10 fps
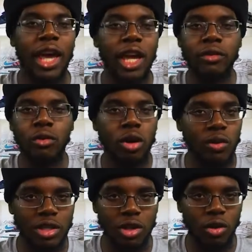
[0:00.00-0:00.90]
Everywhere
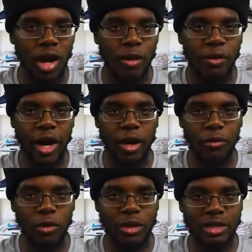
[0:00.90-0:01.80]
was sold out for Air
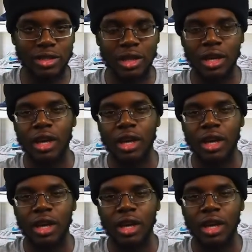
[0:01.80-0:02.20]
Forces.